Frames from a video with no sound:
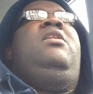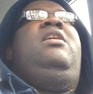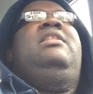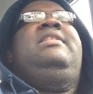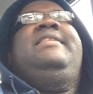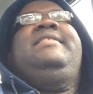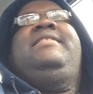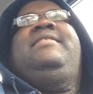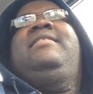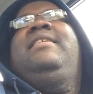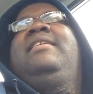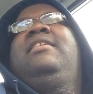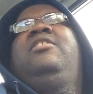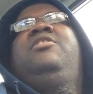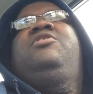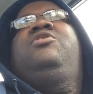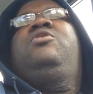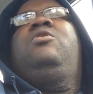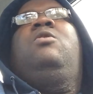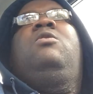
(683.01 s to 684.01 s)
unless it's like a
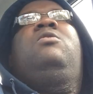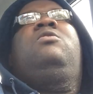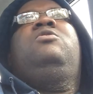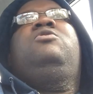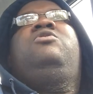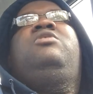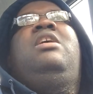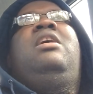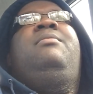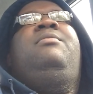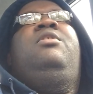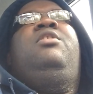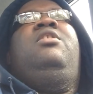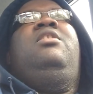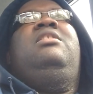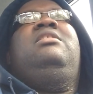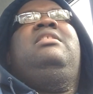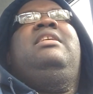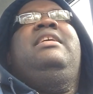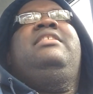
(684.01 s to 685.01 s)
historical drama
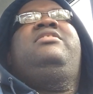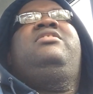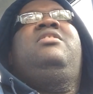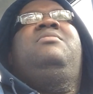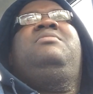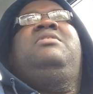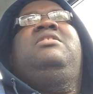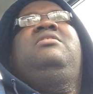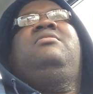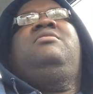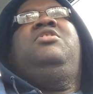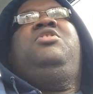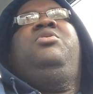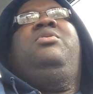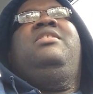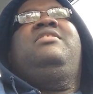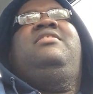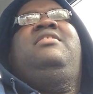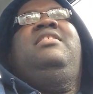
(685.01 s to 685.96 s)
on like something the U.S.